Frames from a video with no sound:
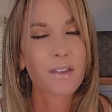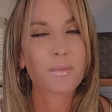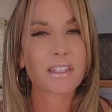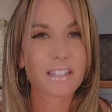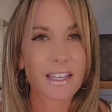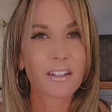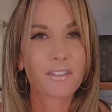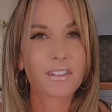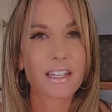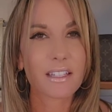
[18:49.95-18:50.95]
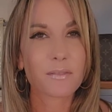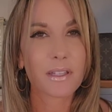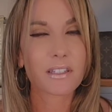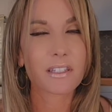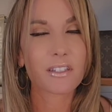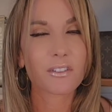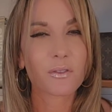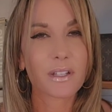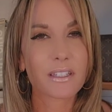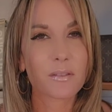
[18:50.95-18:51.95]
But the title of today's message is
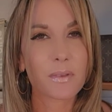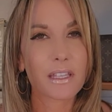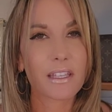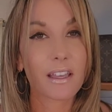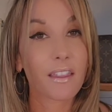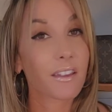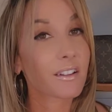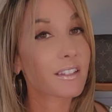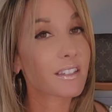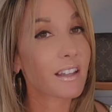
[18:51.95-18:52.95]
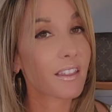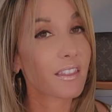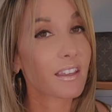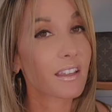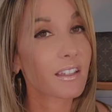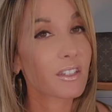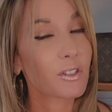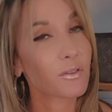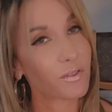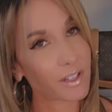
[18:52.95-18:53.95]
going to be, There is Nothing
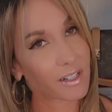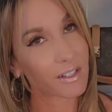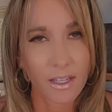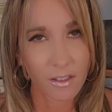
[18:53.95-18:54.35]
to Fear.